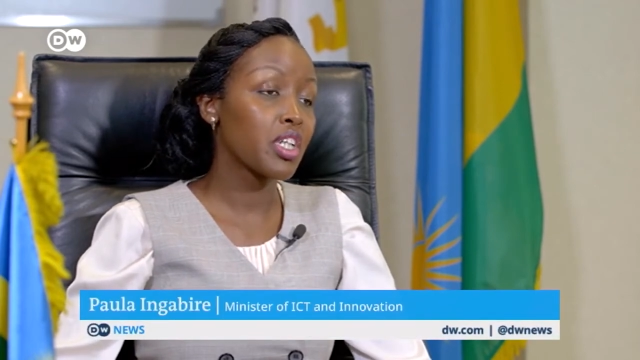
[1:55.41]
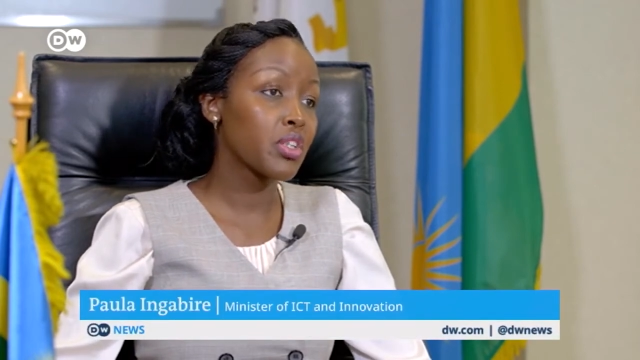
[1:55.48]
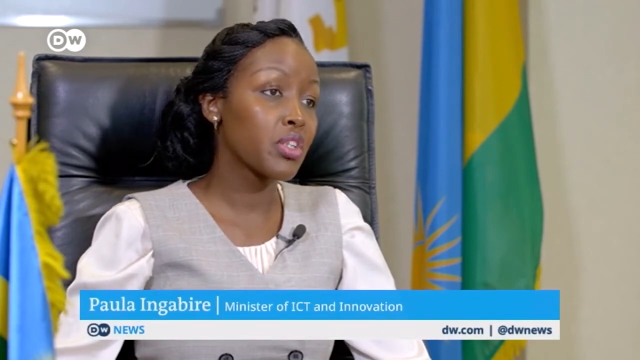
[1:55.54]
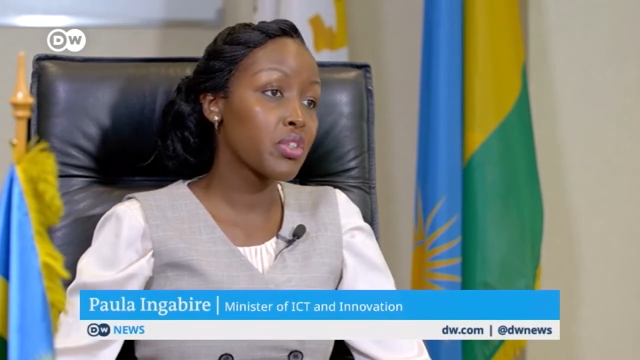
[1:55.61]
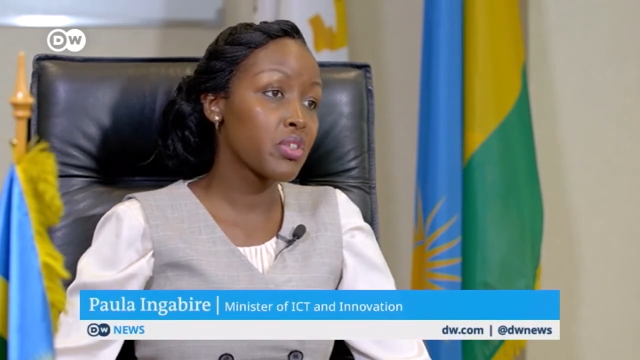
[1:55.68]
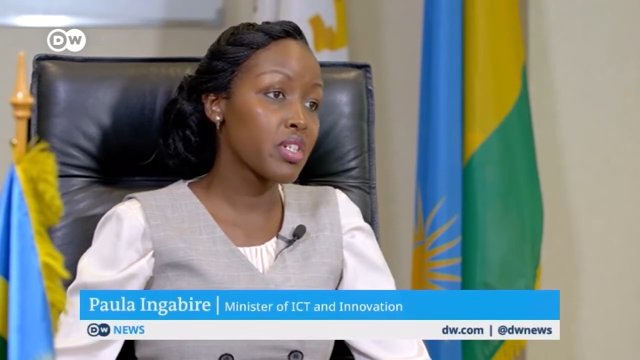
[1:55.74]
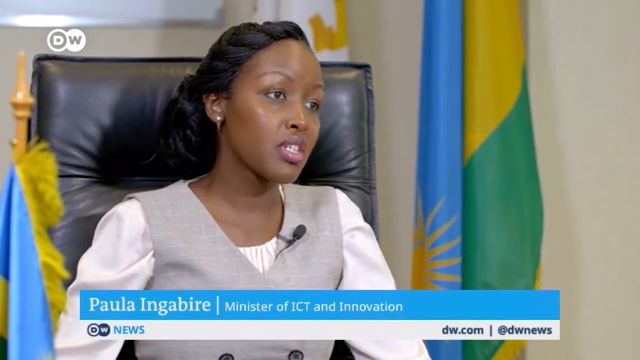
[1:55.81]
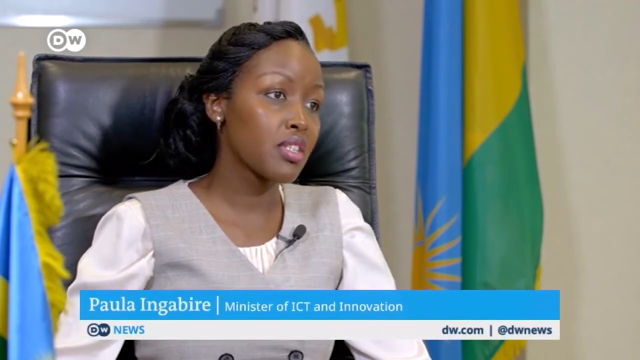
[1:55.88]

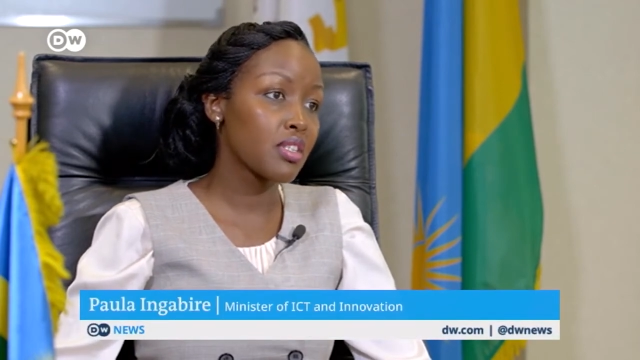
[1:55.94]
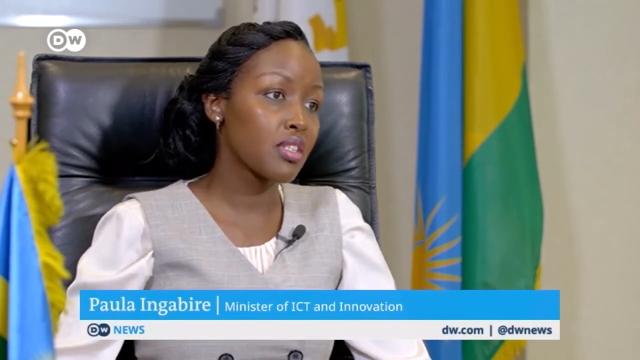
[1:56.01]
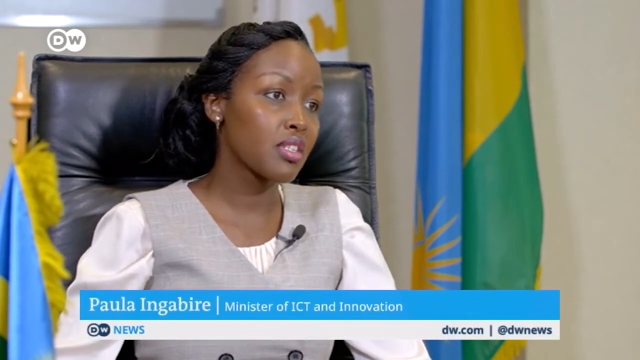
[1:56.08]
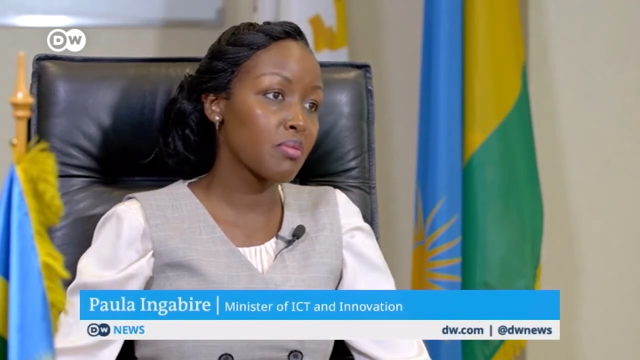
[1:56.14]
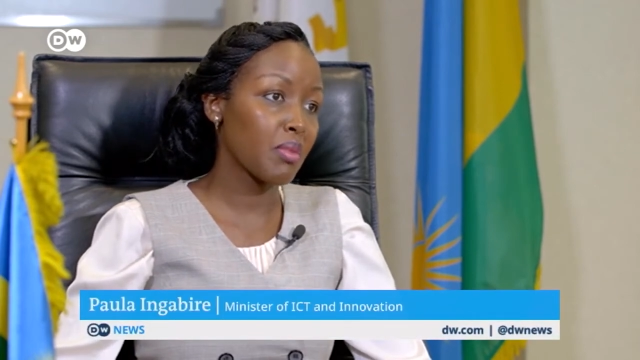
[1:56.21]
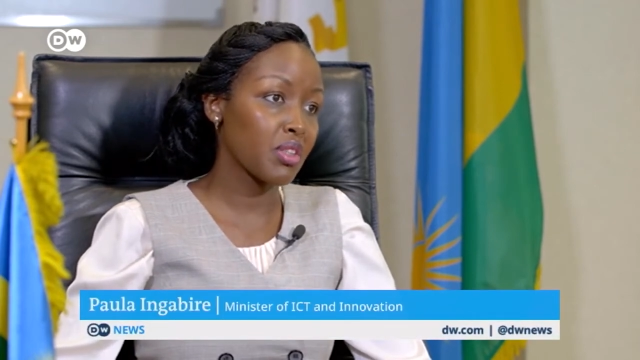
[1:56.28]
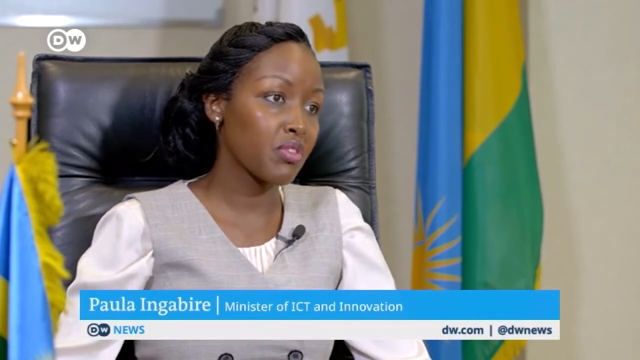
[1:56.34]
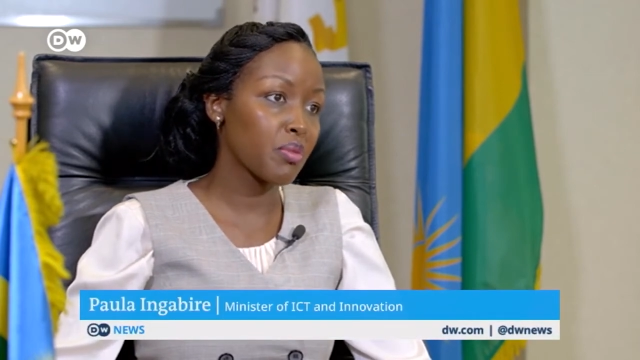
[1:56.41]
increase
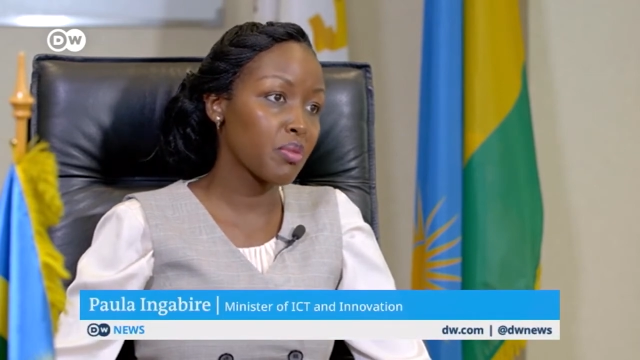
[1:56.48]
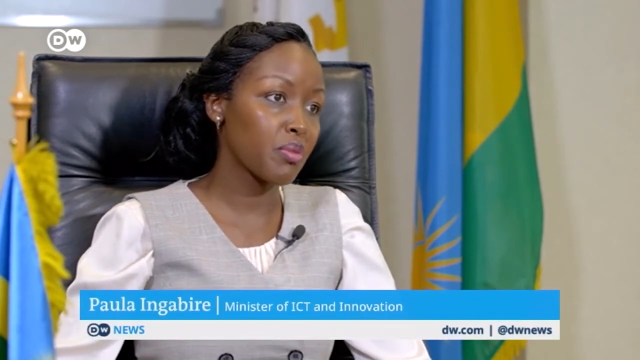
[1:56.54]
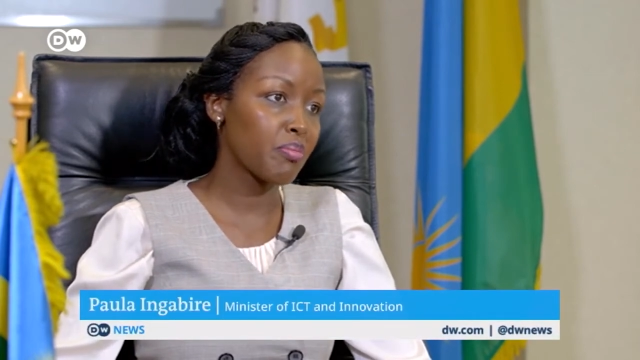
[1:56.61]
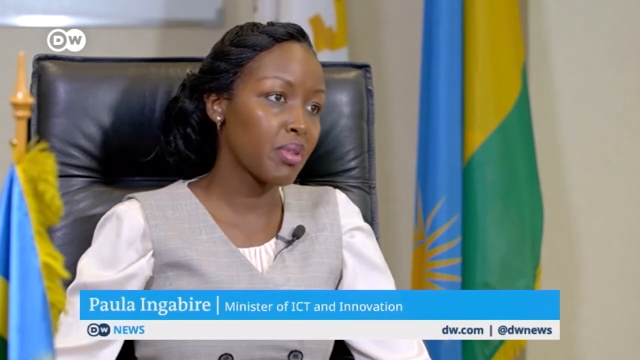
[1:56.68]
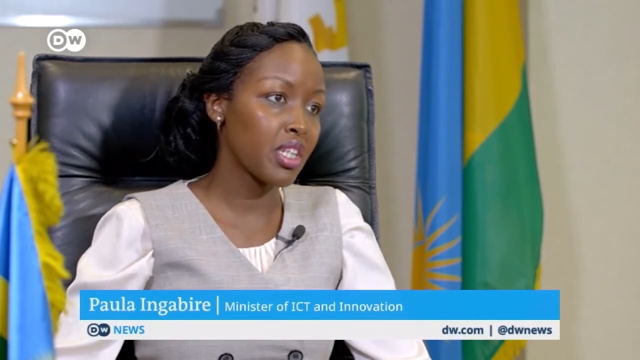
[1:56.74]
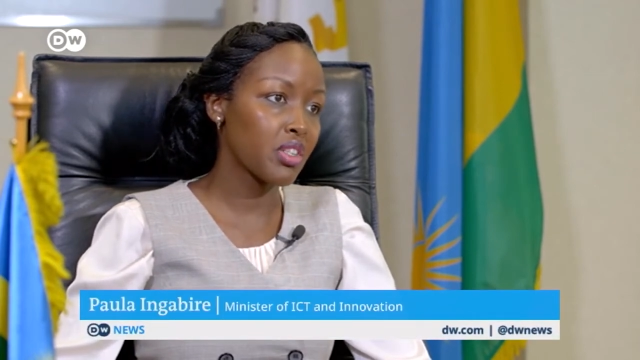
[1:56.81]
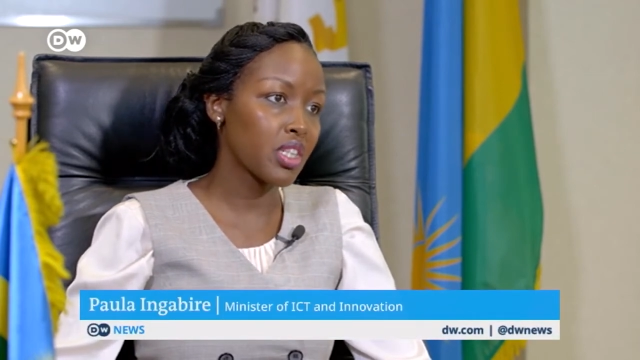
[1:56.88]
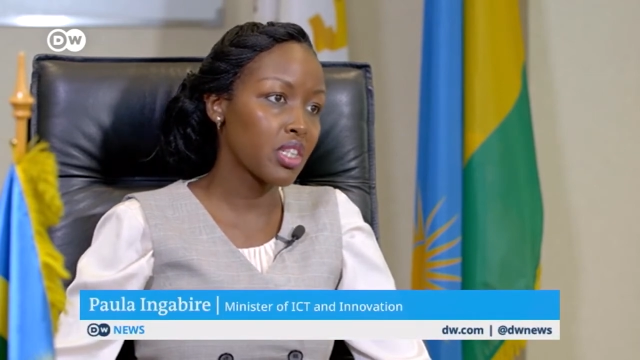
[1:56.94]
smartphone
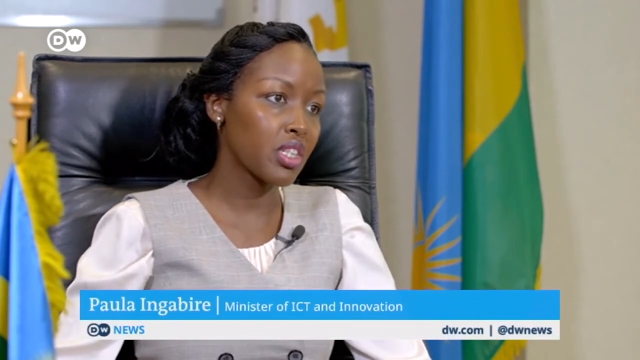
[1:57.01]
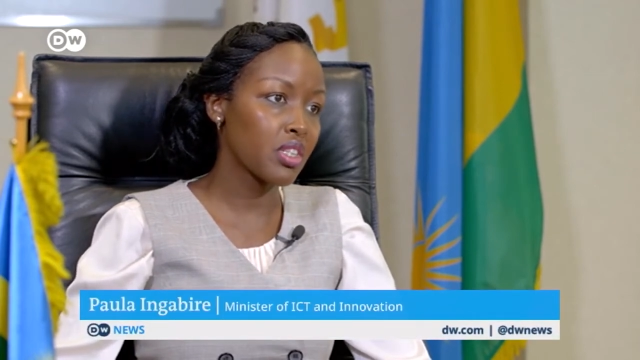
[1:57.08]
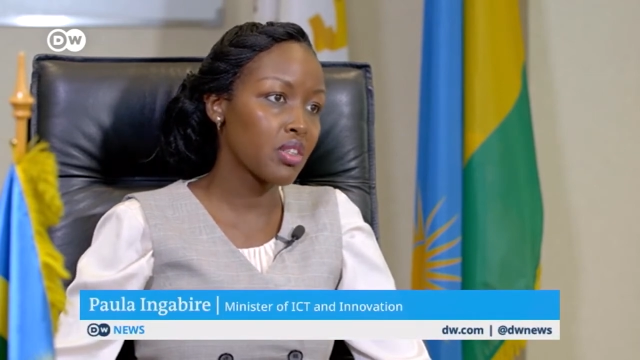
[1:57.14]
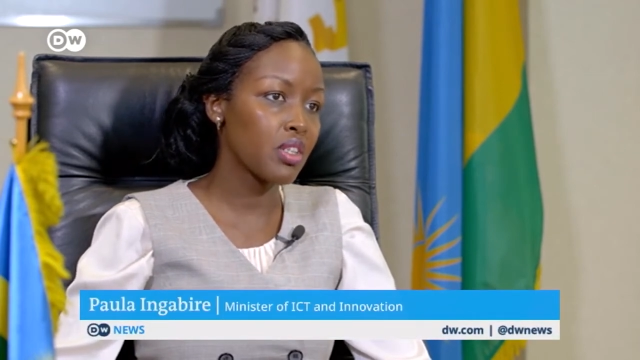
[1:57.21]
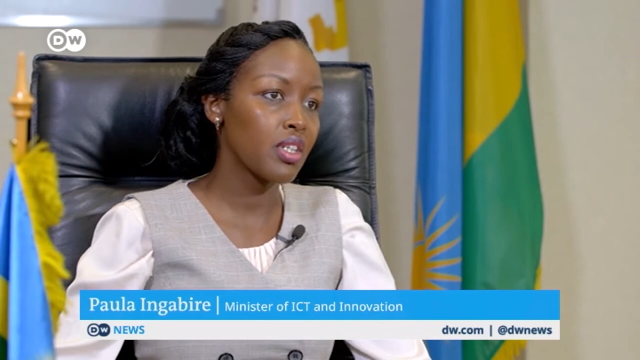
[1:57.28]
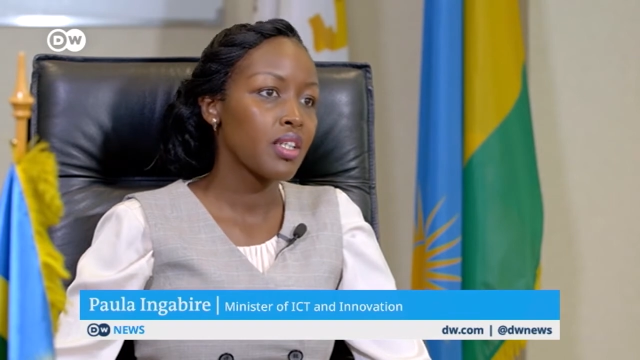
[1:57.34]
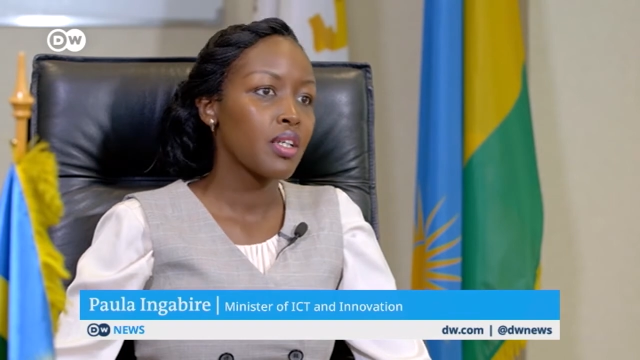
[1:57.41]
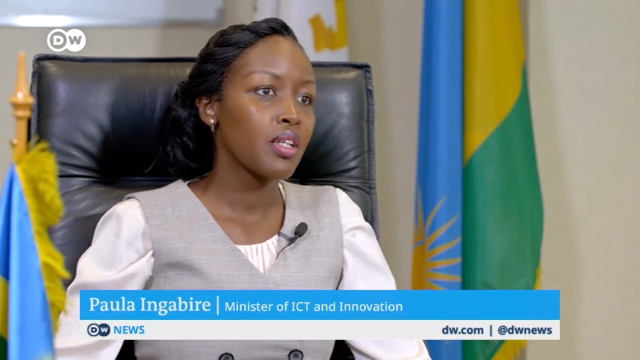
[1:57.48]
penetration?